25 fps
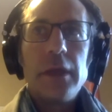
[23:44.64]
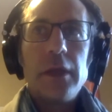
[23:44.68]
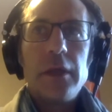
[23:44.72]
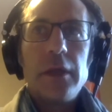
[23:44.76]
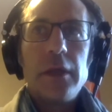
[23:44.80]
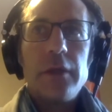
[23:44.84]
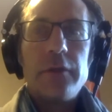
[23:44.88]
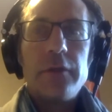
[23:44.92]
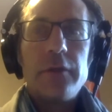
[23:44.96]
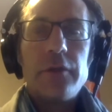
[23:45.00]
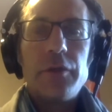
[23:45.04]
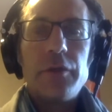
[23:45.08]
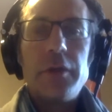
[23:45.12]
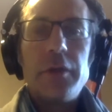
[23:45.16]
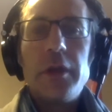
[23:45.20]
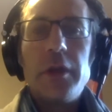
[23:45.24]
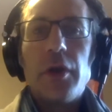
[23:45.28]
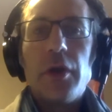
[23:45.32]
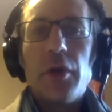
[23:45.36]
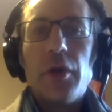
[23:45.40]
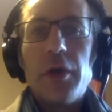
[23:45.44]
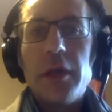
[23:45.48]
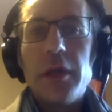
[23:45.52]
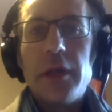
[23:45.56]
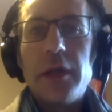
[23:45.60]
So in the
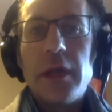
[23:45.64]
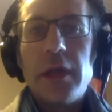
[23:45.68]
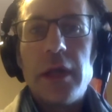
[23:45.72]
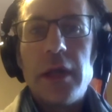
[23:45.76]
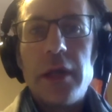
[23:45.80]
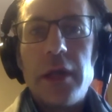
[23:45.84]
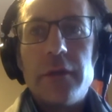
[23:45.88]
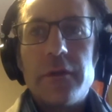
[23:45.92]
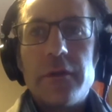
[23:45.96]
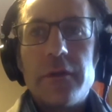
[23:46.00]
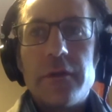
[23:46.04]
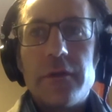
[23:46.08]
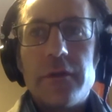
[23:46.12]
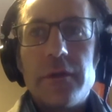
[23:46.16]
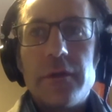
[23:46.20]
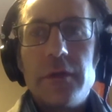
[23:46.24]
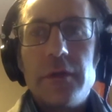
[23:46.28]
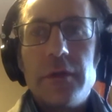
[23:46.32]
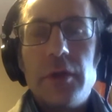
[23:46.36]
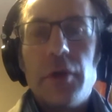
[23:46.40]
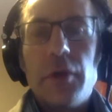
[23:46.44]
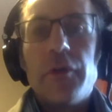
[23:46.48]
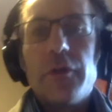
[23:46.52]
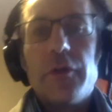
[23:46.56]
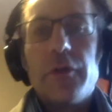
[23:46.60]
early days,
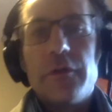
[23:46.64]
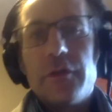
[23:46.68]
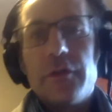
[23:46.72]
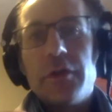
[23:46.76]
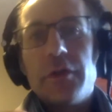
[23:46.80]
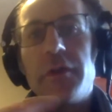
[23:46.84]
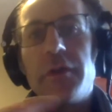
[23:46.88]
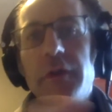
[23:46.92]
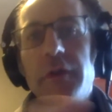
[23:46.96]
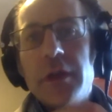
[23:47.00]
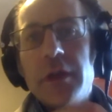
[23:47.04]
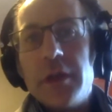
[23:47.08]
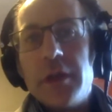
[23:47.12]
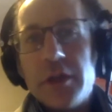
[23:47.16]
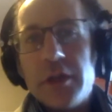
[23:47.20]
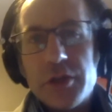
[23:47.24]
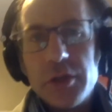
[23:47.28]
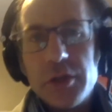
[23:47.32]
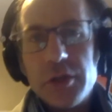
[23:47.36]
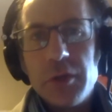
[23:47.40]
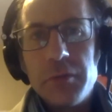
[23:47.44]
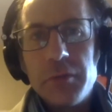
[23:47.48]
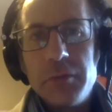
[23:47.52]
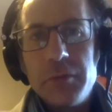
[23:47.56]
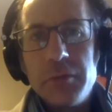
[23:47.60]
you know, there's sort of the
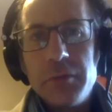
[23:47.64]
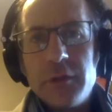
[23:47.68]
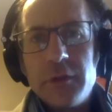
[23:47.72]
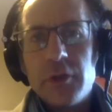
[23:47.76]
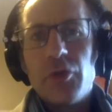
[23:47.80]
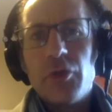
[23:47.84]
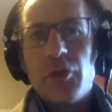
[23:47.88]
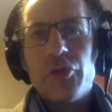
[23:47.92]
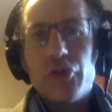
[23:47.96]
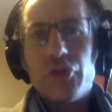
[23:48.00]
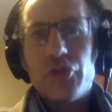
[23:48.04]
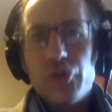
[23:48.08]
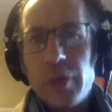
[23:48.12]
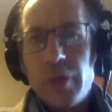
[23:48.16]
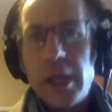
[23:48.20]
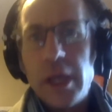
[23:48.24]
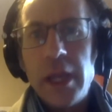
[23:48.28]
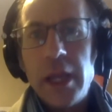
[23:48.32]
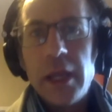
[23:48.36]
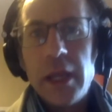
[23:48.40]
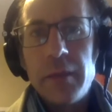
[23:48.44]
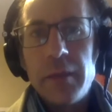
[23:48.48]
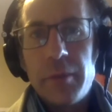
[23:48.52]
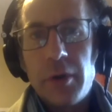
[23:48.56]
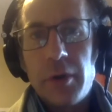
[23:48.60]
initial musical
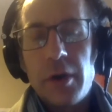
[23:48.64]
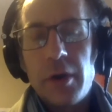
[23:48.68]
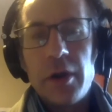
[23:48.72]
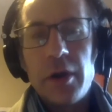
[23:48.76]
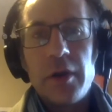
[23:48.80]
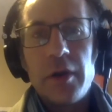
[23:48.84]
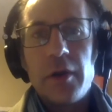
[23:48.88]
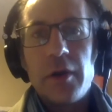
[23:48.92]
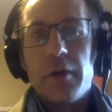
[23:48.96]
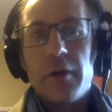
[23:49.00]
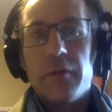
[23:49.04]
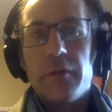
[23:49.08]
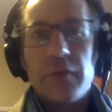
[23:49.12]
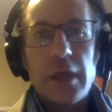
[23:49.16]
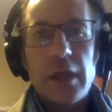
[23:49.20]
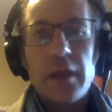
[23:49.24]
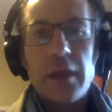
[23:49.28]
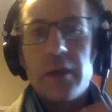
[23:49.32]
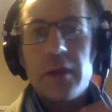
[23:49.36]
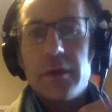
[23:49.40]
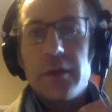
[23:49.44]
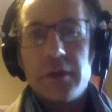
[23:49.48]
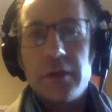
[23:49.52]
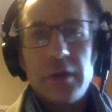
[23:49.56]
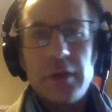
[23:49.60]
training part of,
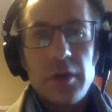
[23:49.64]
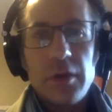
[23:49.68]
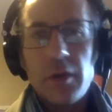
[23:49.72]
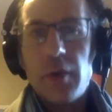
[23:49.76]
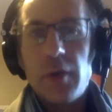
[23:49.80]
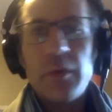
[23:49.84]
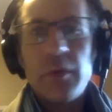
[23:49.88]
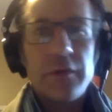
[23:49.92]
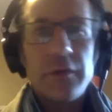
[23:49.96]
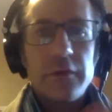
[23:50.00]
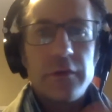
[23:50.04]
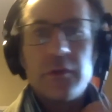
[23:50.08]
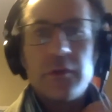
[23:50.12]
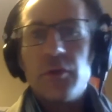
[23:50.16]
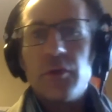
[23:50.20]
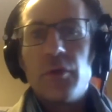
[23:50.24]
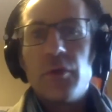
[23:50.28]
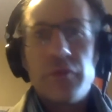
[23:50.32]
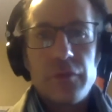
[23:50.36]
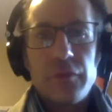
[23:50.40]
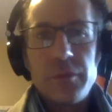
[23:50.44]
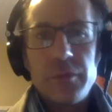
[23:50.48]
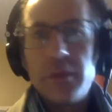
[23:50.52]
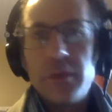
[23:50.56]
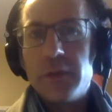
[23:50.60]
like, you know, I went to school
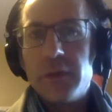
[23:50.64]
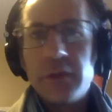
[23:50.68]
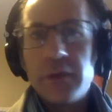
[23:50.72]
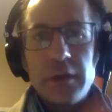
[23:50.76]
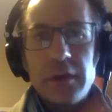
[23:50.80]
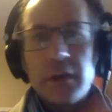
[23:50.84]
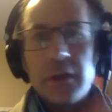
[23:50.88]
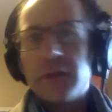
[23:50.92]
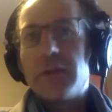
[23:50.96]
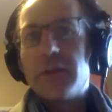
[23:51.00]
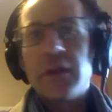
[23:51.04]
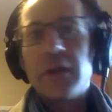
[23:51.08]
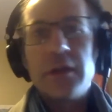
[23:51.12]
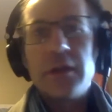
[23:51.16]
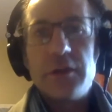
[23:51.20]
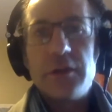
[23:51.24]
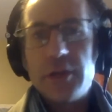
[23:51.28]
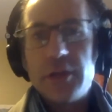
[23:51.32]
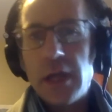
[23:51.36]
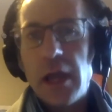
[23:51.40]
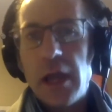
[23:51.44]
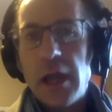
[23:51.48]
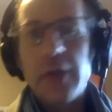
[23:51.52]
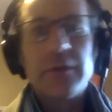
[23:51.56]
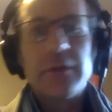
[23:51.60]
for music. I studied
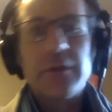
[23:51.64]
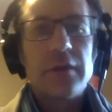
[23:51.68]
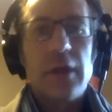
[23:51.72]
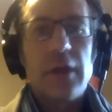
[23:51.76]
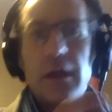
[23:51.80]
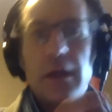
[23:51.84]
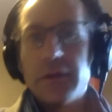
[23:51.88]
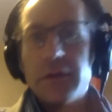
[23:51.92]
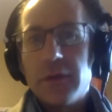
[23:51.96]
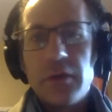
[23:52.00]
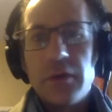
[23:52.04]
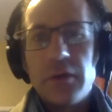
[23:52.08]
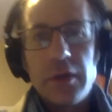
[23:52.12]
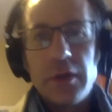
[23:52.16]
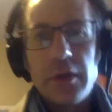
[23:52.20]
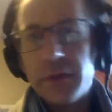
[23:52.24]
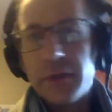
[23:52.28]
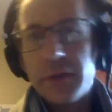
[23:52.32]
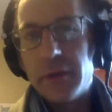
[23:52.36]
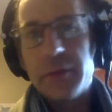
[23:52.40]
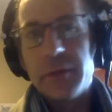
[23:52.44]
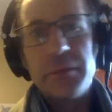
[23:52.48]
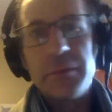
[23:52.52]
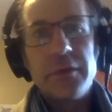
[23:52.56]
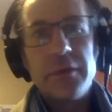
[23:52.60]
jazz, classical,
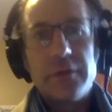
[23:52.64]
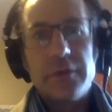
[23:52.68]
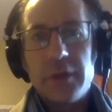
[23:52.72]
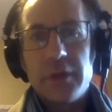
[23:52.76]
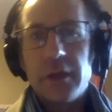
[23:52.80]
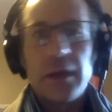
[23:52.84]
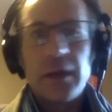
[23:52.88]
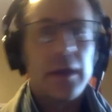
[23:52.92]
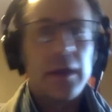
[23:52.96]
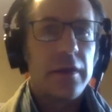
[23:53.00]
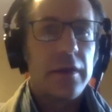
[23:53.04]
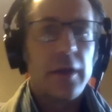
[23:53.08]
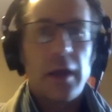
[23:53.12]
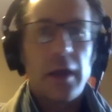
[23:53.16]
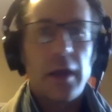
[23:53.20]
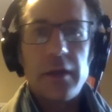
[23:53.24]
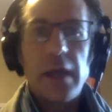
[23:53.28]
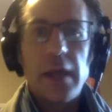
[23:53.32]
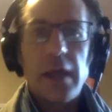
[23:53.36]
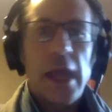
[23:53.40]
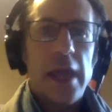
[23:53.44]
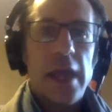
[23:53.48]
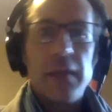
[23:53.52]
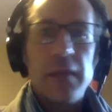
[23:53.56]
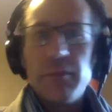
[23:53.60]
ethnic music. I
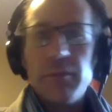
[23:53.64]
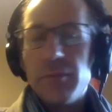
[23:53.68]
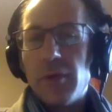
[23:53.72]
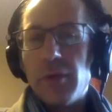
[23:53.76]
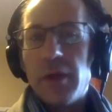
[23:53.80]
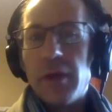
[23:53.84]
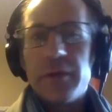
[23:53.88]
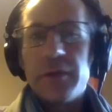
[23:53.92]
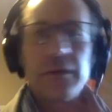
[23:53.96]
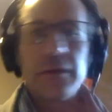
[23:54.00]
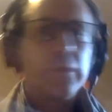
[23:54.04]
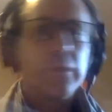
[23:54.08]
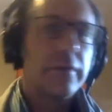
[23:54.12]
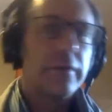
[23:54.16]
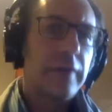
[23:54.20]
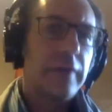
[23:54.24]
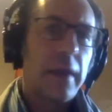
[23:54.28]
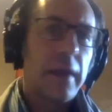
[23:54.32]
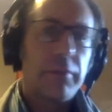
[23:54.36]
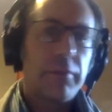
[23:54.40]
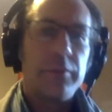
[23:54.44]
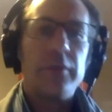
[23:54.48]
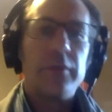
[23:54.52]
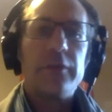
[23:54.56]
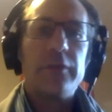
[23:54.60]
ate, breathed, and
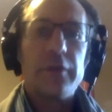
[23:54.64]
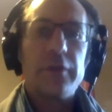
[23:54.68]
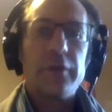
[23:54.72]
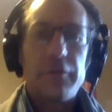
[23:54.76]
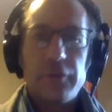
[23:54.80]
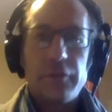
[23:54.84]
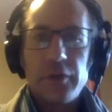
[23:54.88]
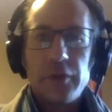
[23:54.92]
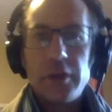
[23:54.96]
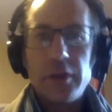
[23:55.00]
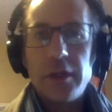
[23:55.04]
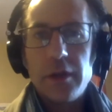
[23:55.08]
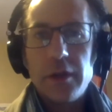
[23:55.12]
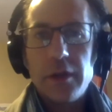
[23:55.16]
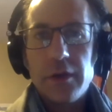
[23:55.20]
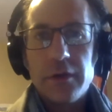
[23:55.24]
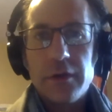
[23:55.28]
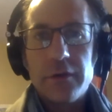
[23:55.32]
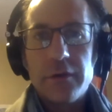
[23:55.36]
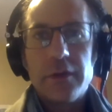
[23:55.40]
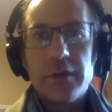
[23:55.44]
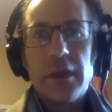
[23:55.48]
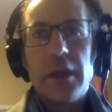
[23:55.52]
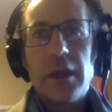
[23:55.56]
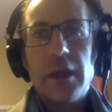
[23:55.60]
slept music for
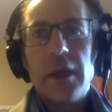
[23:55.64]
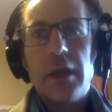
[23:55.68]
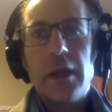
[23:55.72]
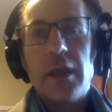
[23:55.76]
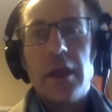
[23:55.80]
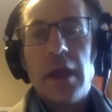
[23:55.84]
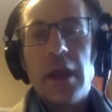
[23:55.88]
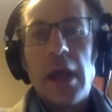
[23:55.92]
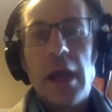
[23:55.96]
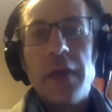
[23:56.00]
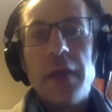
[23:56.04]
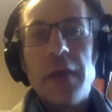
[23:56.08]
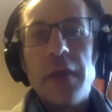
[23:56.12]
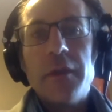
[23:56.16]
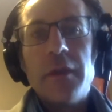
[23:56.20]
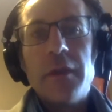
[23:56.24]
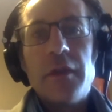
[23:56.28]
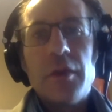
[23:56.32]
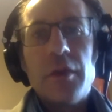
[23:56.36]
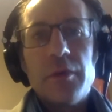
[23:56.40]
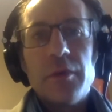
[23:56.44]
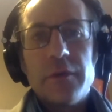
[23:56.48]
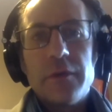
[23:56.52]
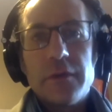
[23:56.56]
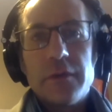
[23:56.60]
years. And then
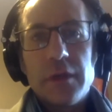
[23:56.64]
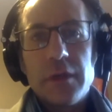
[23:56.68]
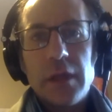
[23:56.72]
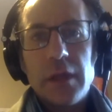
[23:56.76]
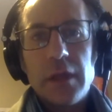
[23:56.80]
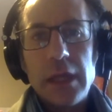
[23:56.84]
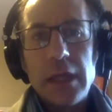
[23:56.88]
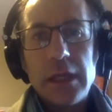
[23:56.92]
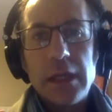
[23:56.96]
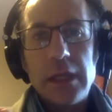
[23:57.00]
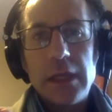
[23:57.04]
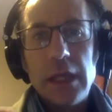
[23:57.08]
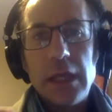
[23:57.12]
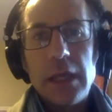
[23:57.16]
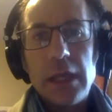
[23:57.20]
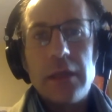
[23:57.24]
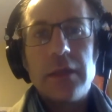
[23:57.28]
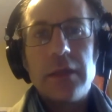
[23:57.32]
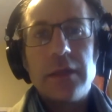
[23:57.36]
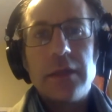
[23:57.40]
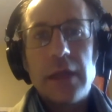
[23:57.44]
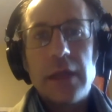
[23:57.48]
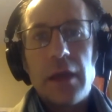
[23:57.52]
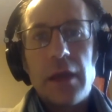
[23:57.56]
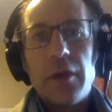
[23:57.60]
there was the, like,
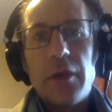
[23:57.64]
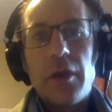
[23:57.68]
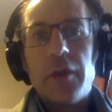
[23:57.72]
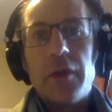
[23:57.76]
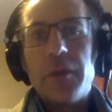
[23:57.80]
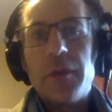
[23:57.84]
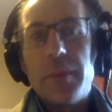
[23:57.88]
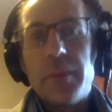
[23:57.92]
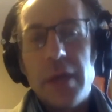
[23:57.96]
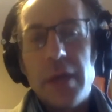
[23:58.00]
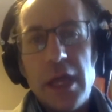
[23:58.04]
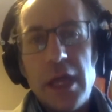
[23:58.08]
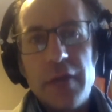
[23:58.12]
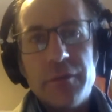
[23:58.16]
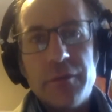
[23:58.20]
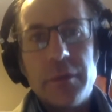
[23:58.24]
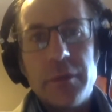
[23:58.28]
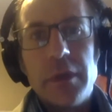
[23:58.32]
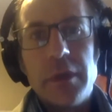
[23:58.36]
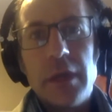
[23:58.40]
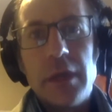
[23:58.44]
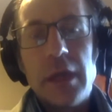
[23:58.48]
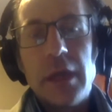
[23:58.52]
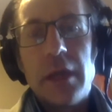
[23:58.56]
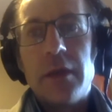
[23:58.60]
get down on the
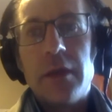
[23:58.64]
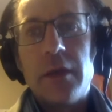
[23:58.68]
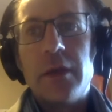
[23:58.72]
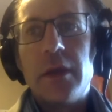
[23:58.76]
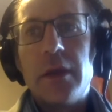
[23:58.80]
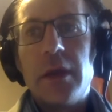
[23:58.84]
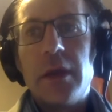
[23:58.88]
pavement and